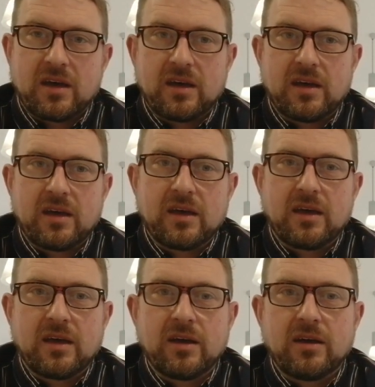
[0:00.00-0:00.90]

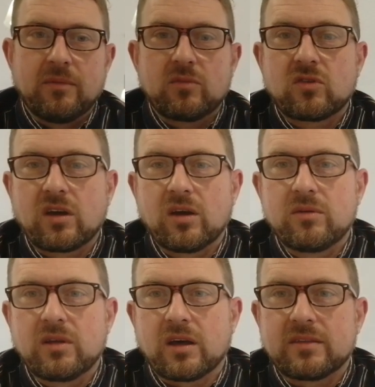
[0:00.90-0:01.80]
them. So,
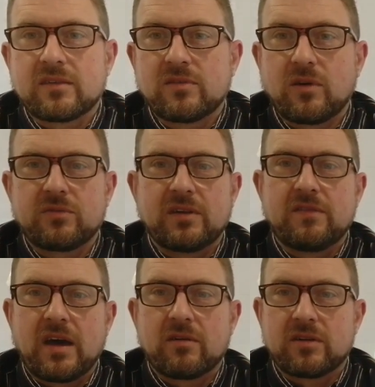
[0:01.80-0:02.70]
you know, there's obviously
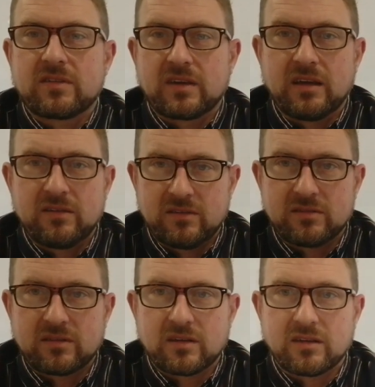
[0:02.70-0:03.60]
various
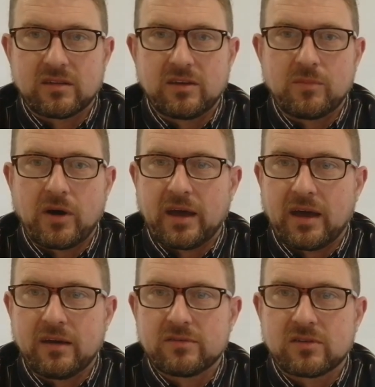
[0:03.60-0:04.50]
things that you might
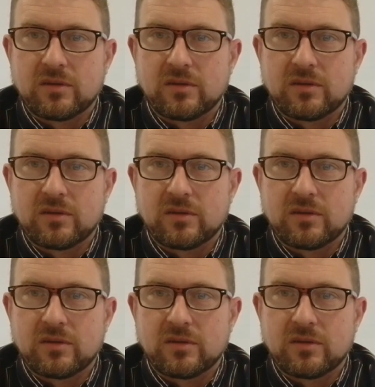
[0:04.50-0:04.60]
have.